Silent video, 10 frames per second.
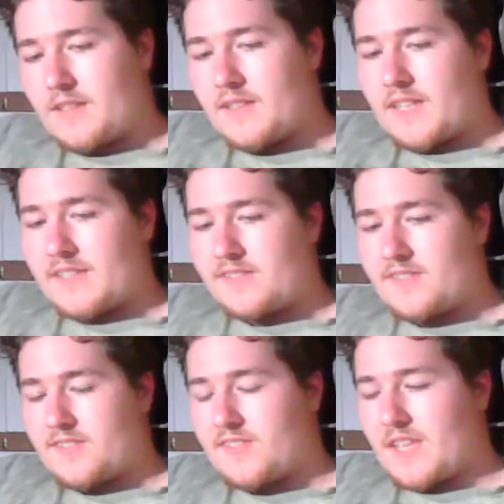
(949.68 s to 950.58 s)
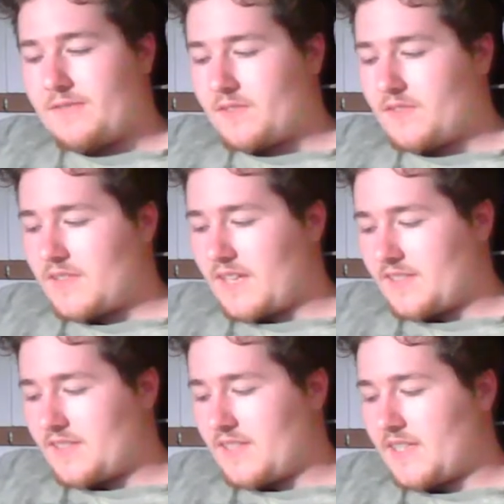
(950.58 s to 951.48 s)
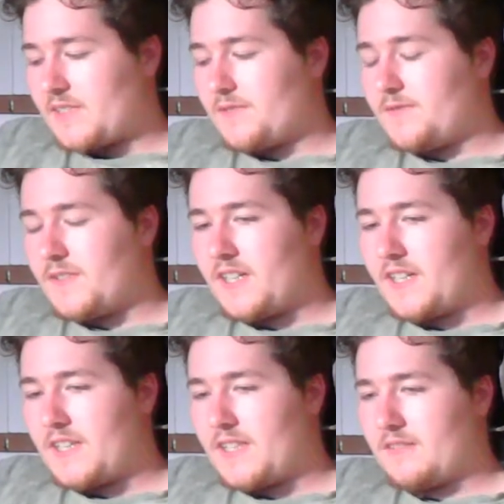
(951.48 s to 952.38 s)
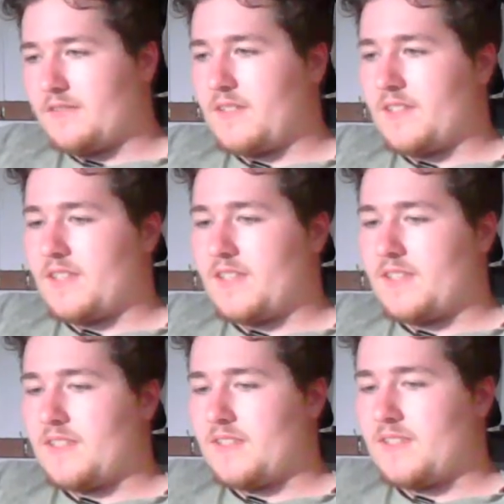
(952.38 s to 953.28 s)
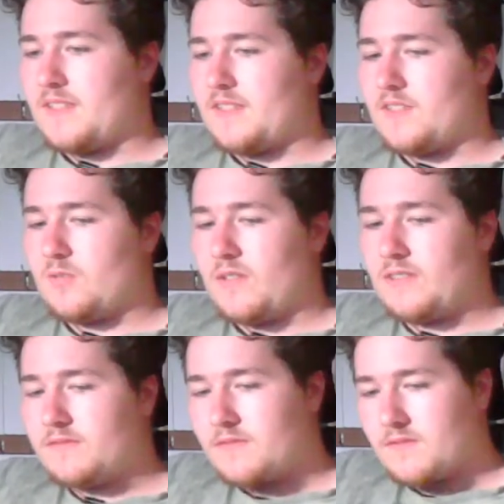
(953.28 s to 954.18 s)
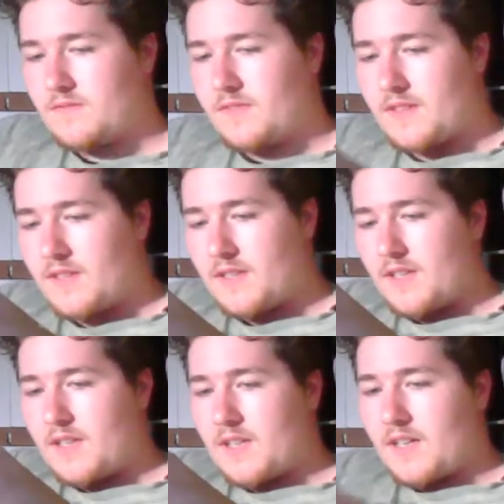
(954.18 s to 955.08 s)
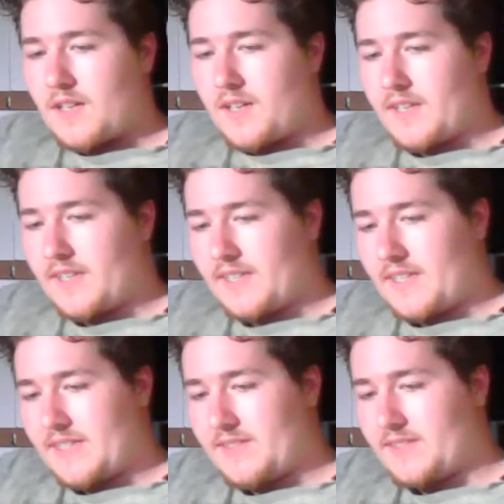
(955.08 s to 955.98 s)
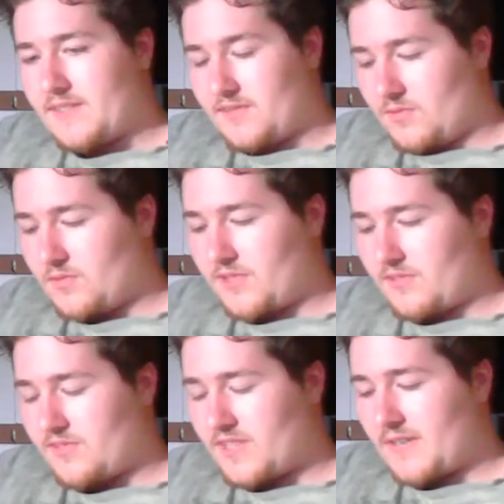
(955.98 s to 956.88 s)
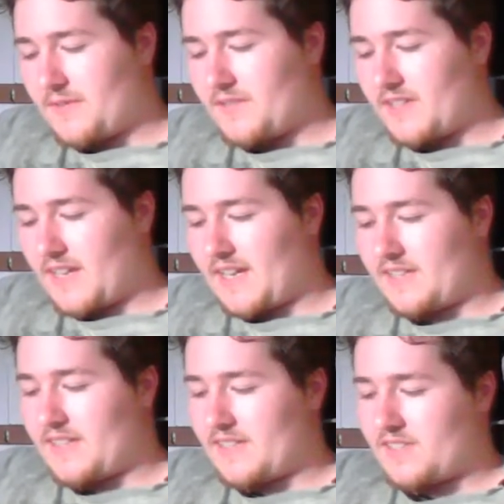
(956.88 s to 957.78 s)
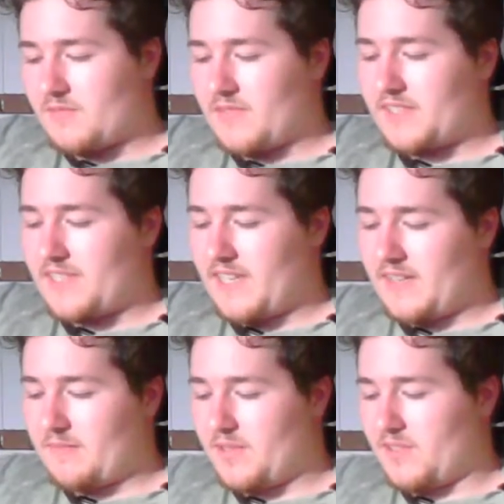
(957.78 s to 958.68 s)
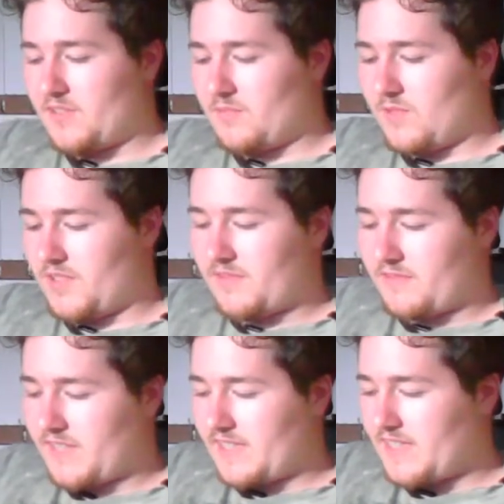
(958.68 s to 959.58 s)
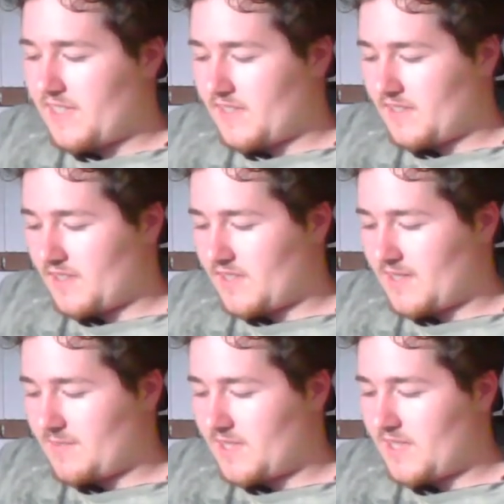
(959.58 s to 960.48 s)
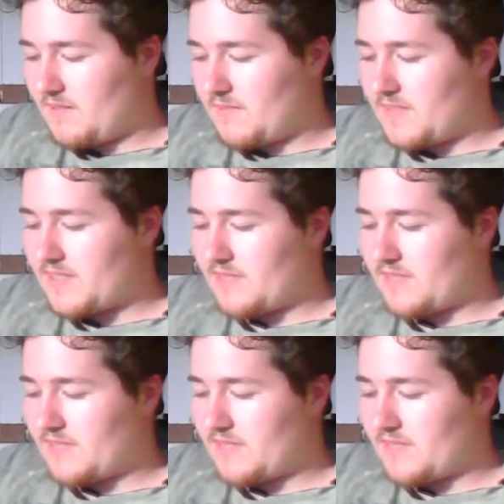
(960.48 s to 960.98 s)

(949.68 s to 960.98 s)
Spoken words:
gets 7, as to his 5 is 12. I get also 7, add that to my 10 plus 1 for 18. I damage him, he's